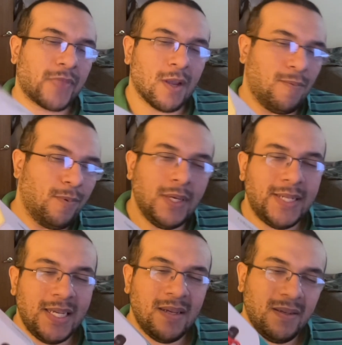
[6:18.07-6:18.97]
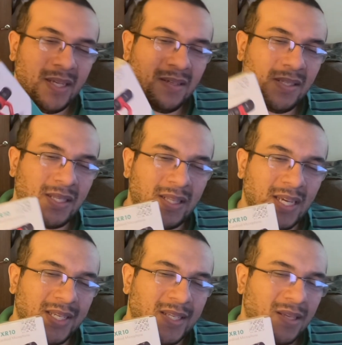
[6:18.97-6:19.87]
what do you use
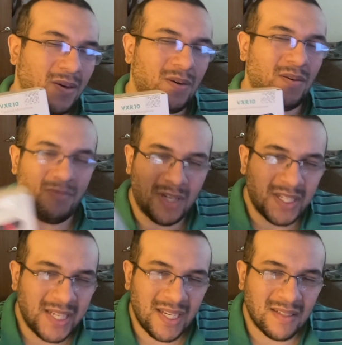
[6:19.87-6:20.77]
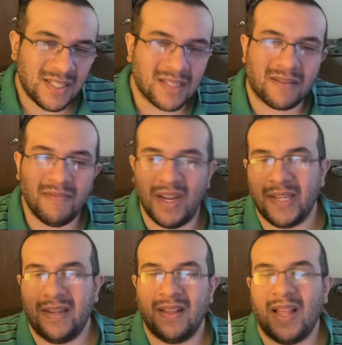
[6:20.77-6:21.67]
this, or would you just
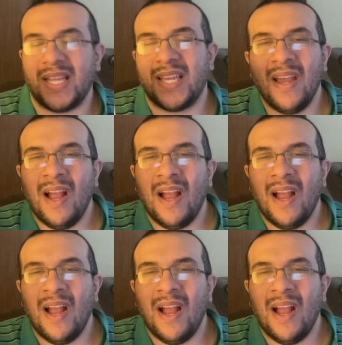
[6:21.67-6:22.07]
rather like